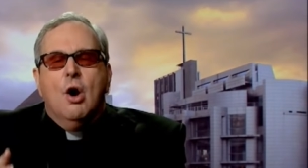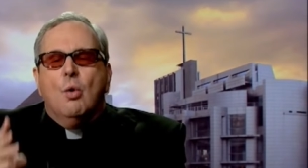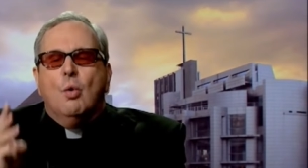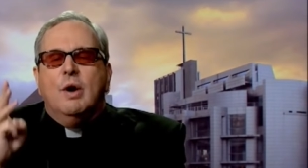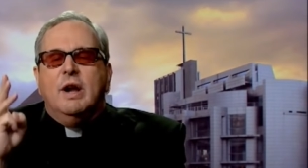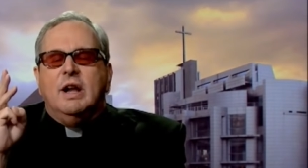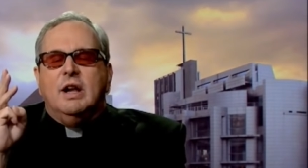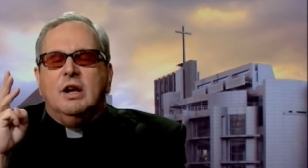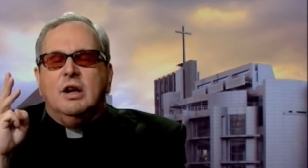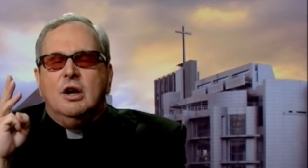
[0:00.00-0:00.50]

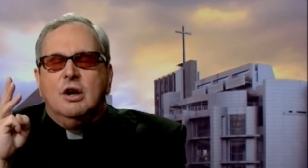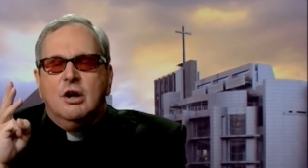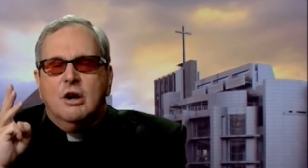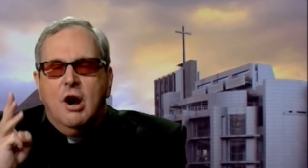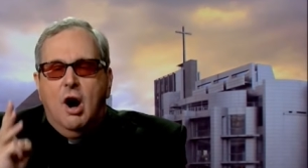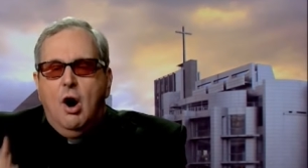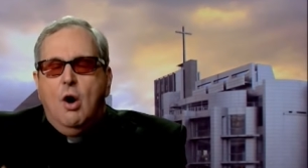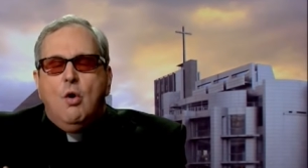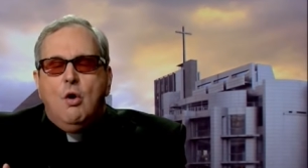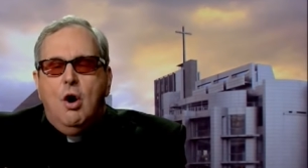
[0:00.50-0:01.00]
We
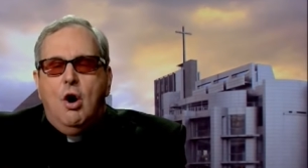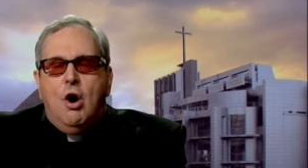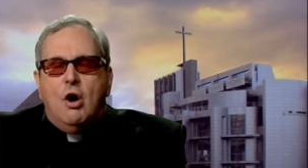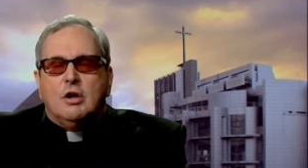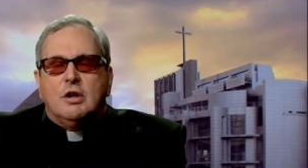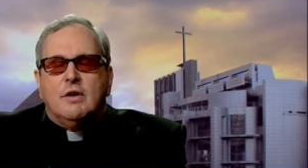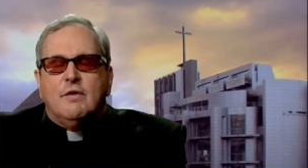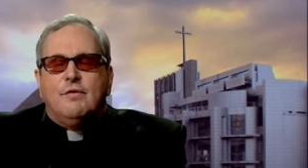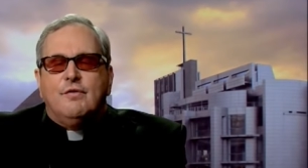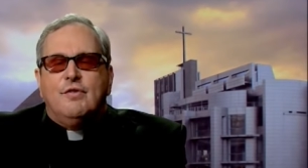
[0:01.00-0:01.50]
know
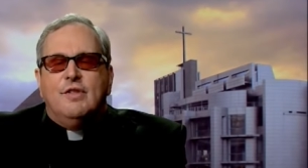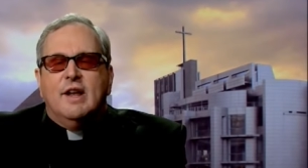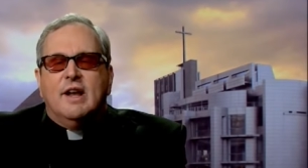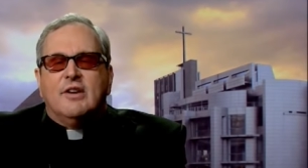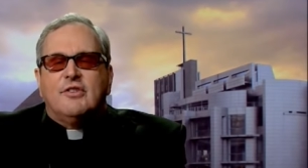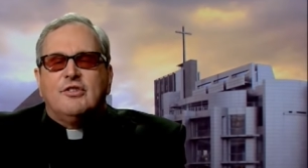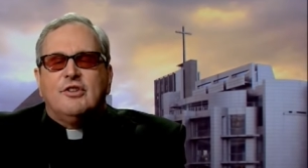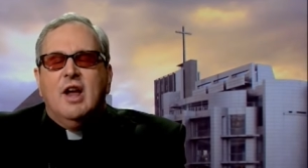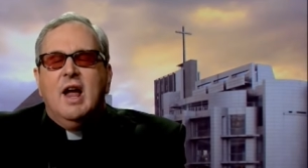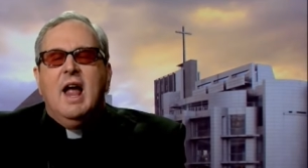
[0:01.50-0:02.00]
all of
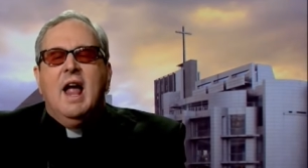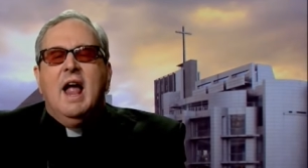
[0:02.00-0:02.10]
this.